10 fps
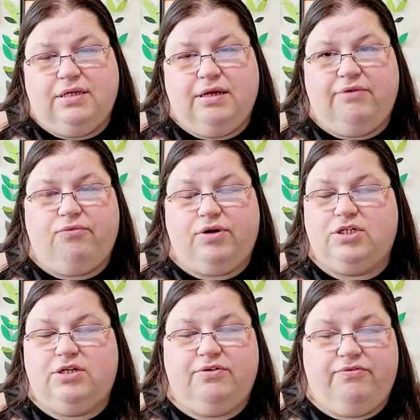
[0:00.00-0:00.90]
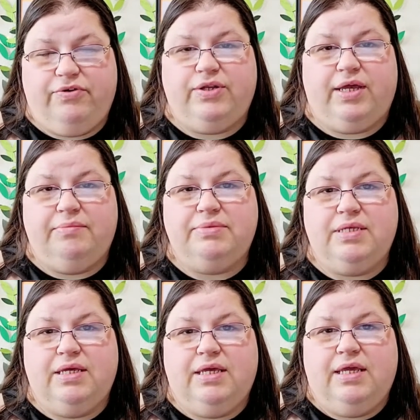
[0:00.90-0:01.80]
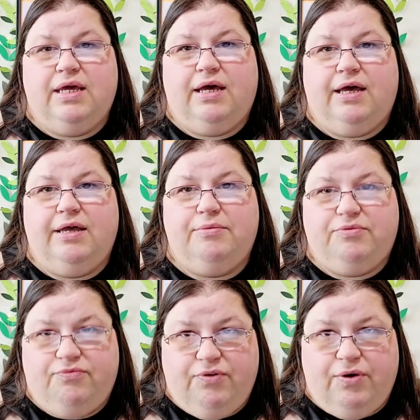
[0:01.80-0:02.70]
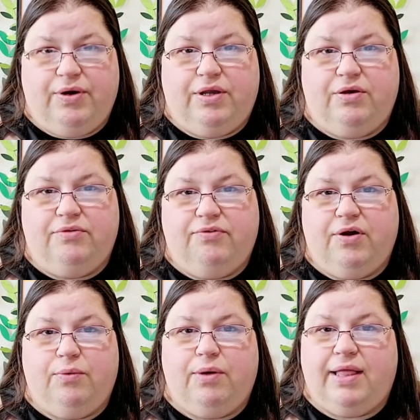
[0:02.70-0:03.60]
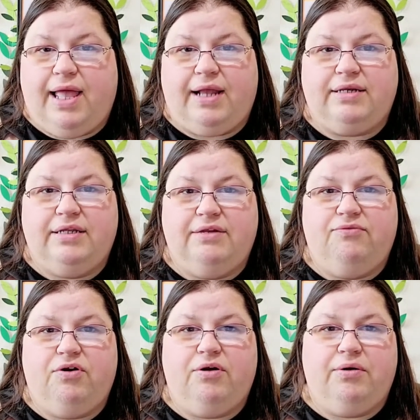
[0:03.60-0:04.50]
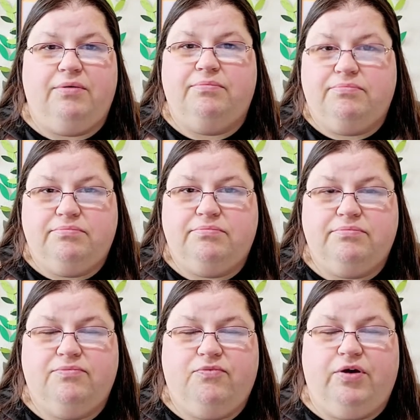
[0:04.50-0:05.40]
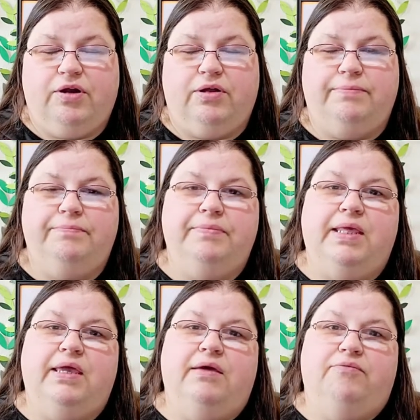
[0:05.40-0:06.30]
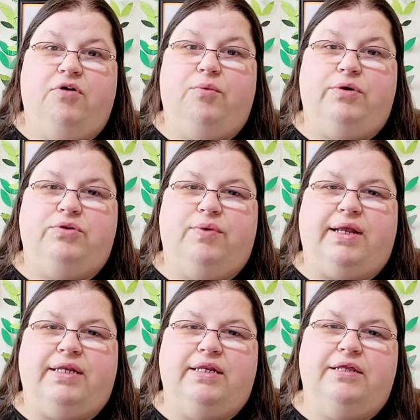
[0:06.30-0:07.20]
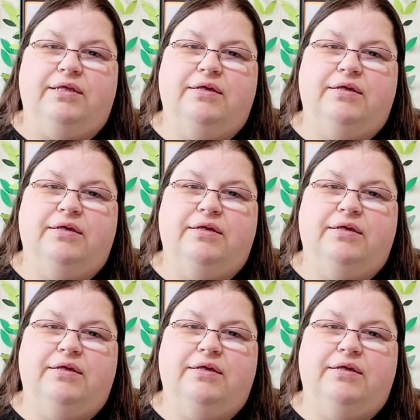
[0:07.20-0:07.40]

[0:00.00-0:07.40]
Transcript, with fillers: I've watched it a few times. Uh, it was very good, very well acted, very, very good, very well directed.